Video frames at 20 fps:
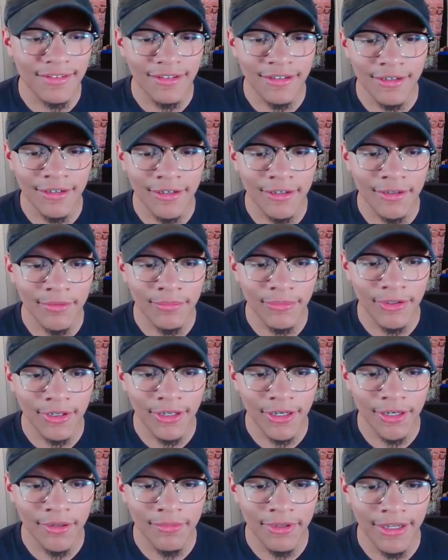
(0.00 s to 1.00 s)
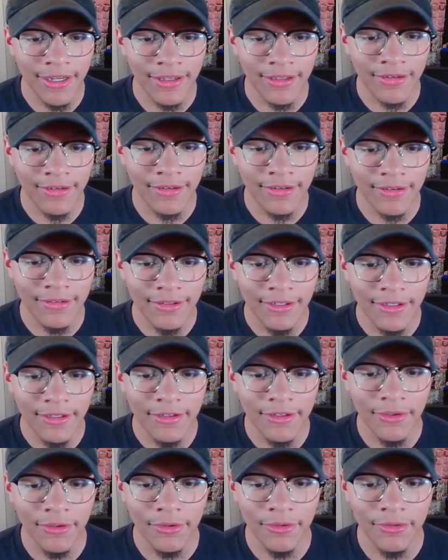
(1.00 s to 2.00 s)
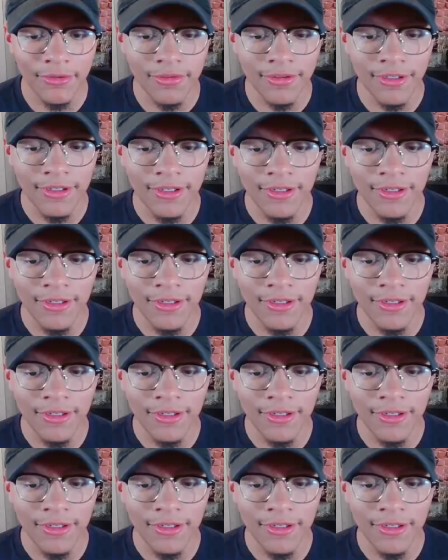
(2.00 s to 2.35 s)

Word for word: Um, all right, we got uh you.